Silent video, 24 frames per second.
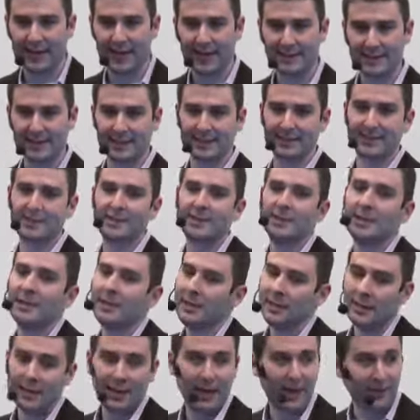assets.
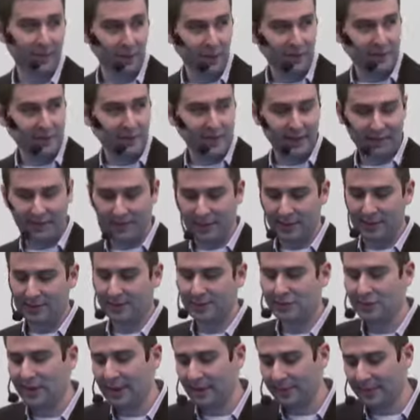Everyone's different,
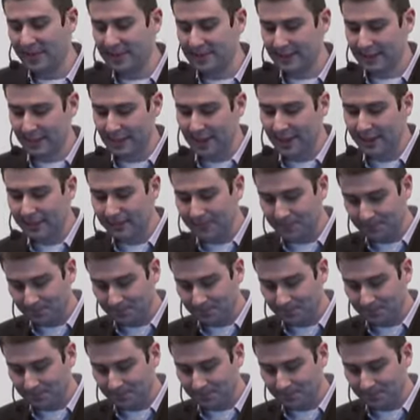so try to mix it up.